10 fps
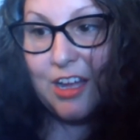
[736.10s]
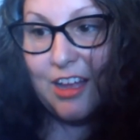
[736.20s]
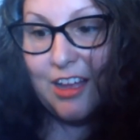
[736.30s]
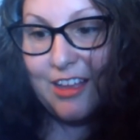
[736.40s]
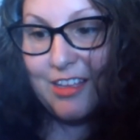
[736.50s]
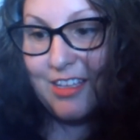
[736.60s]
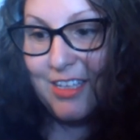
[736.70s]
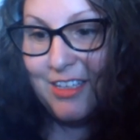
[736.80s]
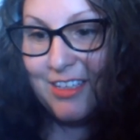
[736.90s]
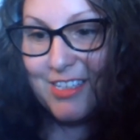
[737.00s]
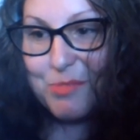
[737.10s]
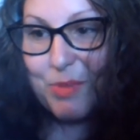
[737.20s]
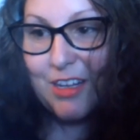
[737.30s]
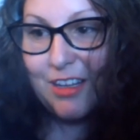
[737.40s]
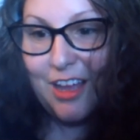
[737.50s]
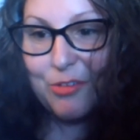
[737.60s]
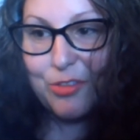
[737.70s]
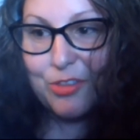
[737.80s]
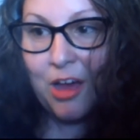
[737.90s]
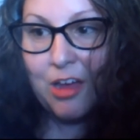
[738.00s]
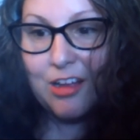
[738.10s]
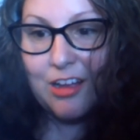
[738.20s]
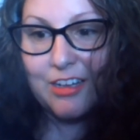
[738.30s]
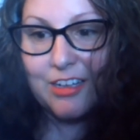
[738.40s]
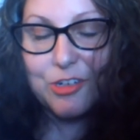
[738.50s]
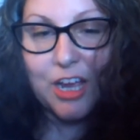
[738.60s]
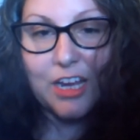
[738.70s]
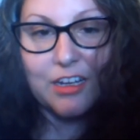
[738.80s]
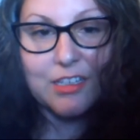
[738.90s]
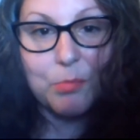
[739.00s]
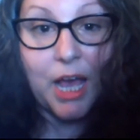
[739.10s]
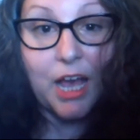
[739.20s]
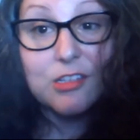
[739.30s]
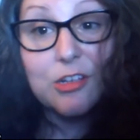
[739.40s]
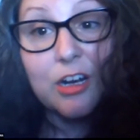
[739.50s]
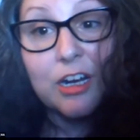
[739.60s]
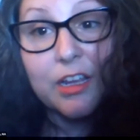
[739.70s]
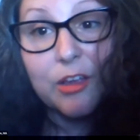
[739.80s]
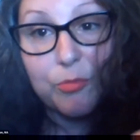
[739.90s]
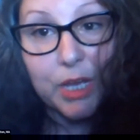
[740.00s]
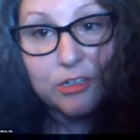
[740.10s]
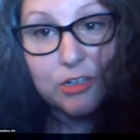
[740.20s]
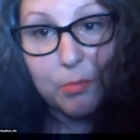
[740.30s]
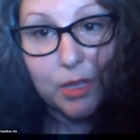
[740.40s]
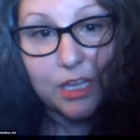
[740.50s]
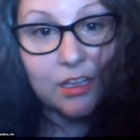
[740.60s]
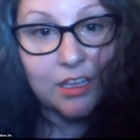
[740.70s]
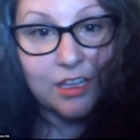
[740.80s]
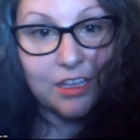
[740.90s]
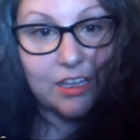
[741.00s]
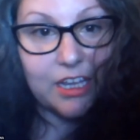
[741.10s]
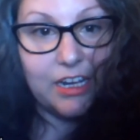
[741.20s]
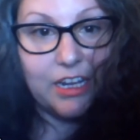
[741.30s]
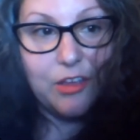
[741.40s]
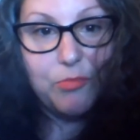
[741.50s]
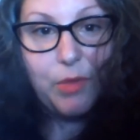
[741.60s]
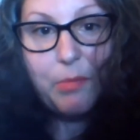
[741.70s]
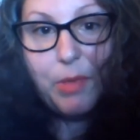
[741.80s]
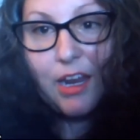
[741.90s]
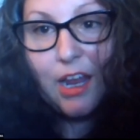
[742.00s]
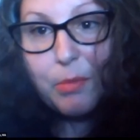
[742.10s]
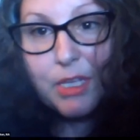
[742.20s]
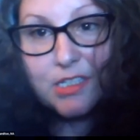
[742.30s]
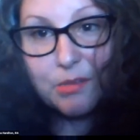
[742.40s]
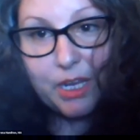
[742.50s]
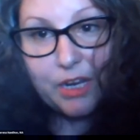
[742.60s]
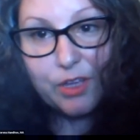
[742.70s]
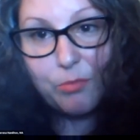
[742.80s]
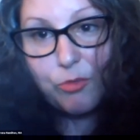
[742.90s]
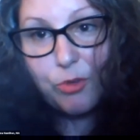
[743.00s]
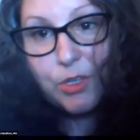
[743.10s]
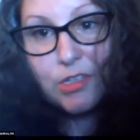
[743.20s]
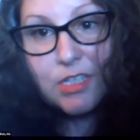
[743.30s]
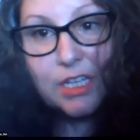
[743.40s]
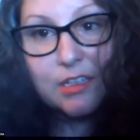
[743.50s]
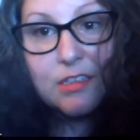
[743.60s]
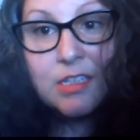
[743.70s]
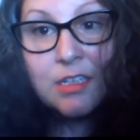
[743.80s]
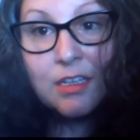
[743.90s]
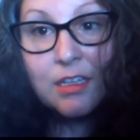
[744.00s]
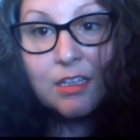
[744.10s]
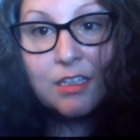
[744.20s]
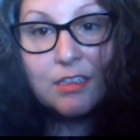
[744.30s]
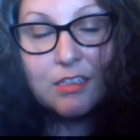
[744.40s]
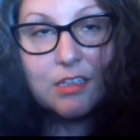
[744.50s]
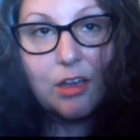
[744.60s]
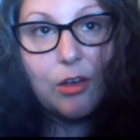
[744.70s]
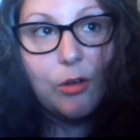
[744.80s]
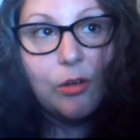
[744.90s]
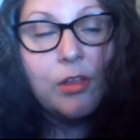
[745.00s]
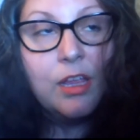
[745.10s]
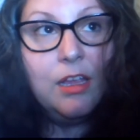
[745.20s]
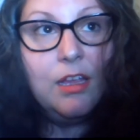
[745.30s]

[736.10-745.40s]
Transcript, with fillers: uh, spend a lot of thought on and trying not to pass her any of my trauma and any of my bad habits that might have come from those things. So